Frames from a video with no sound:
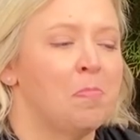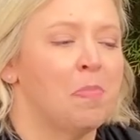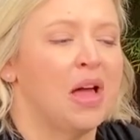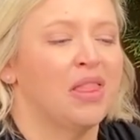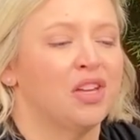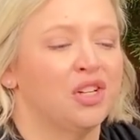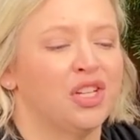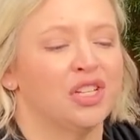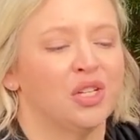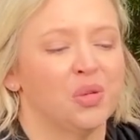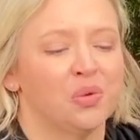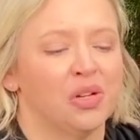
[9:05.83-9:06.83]
But they're
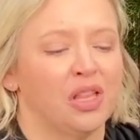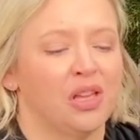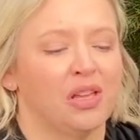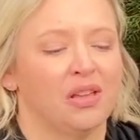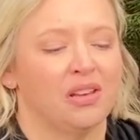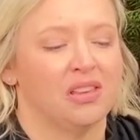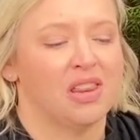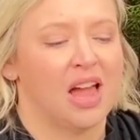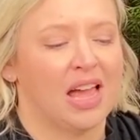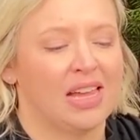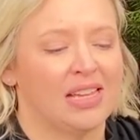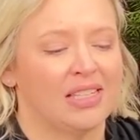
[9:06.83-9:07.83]
just a really
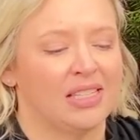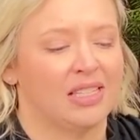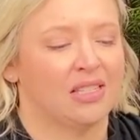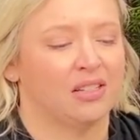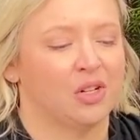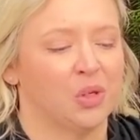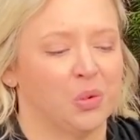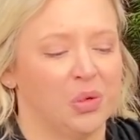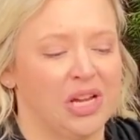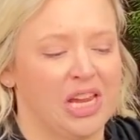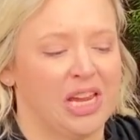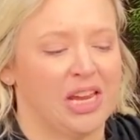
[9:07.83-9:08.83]
nice
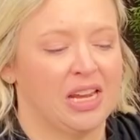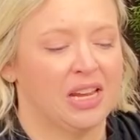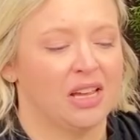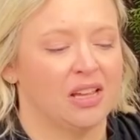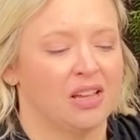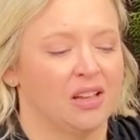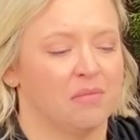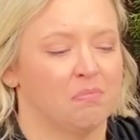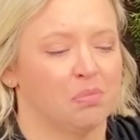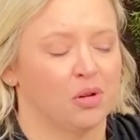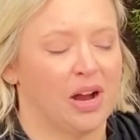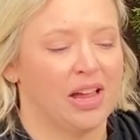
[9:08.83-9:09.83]
green,
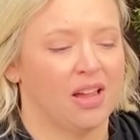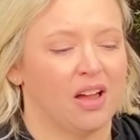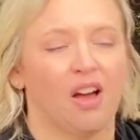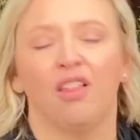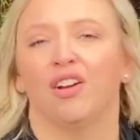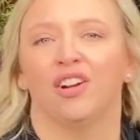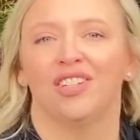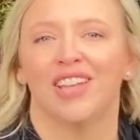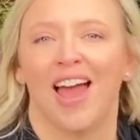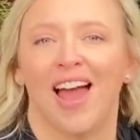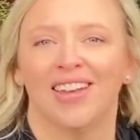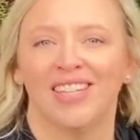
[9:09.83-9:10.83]
bright color
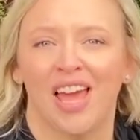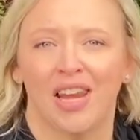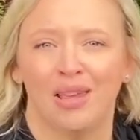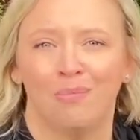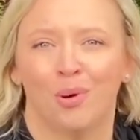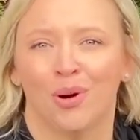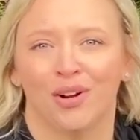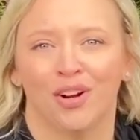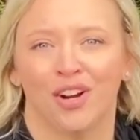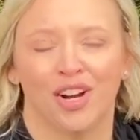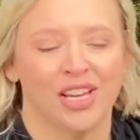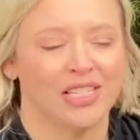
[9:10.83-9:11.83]
to add to any border
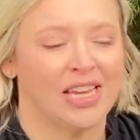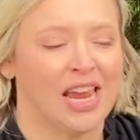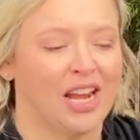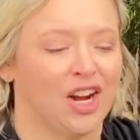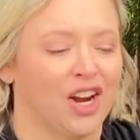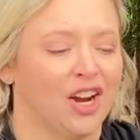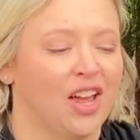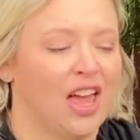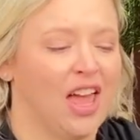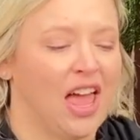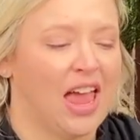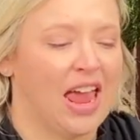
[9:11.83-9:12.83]
or container,
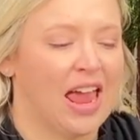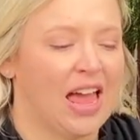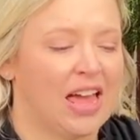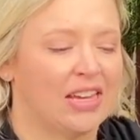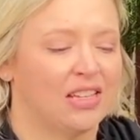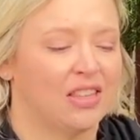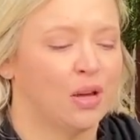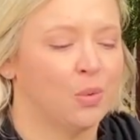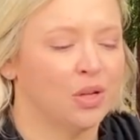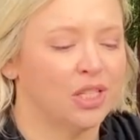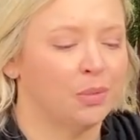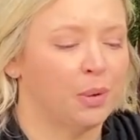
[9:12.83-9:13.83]
and they
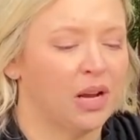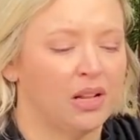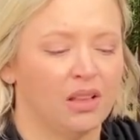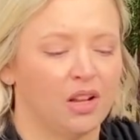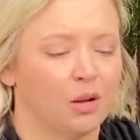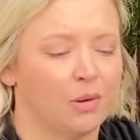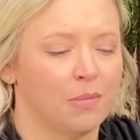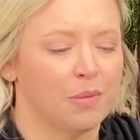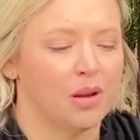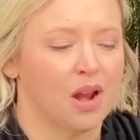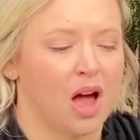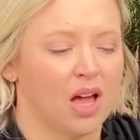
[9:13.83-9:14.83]
will spread a little bit
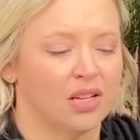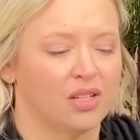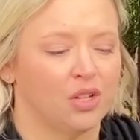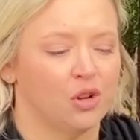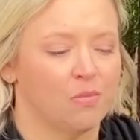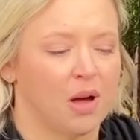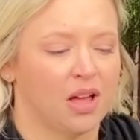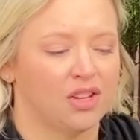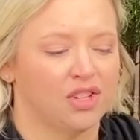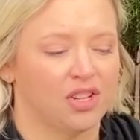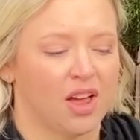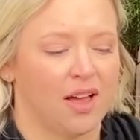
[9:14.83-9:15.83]
but not too
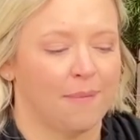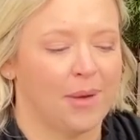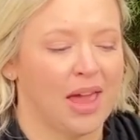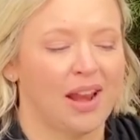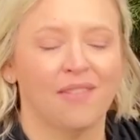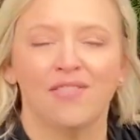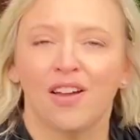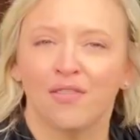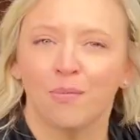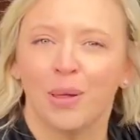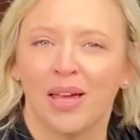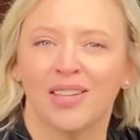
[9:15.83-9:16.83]
much, and I've
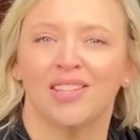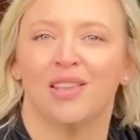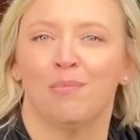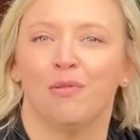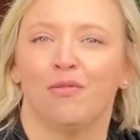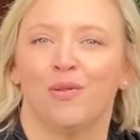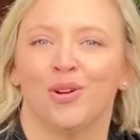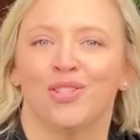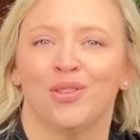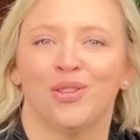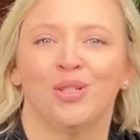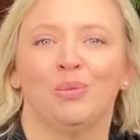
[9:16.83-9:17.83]
never planted them before,
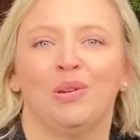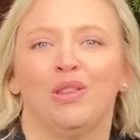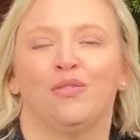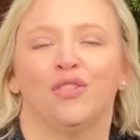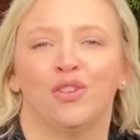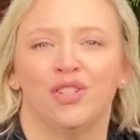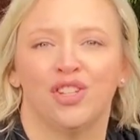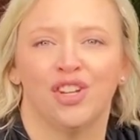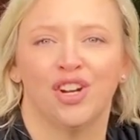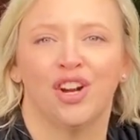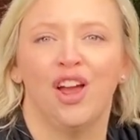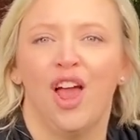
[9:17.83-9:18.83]
so this will be the first
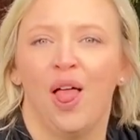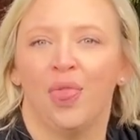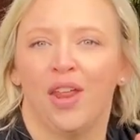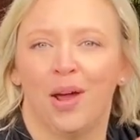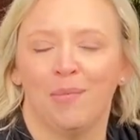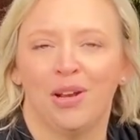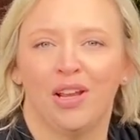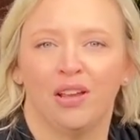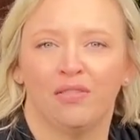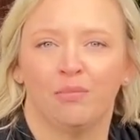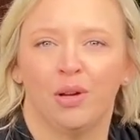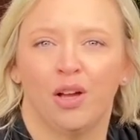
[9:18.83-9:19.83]
year that I'm going to
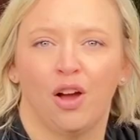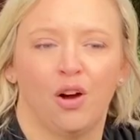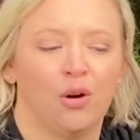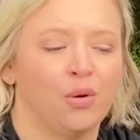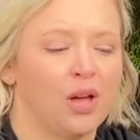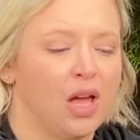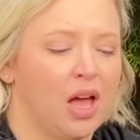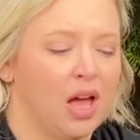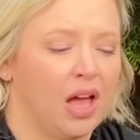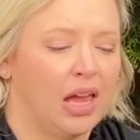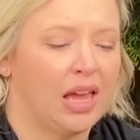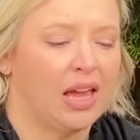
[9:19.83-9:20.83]
give them a go
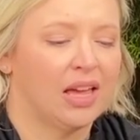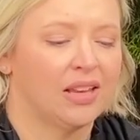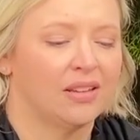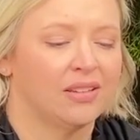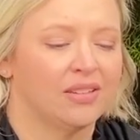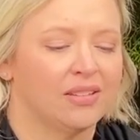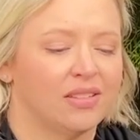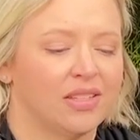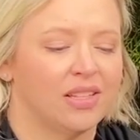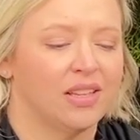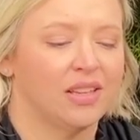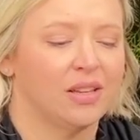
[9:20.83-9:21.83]
and
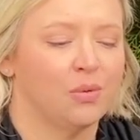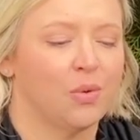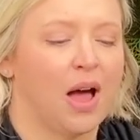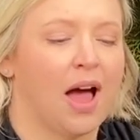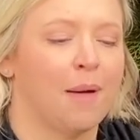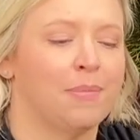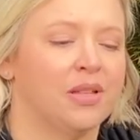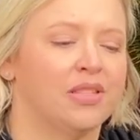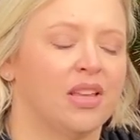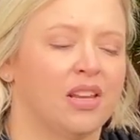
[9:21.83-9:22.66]
see what happens.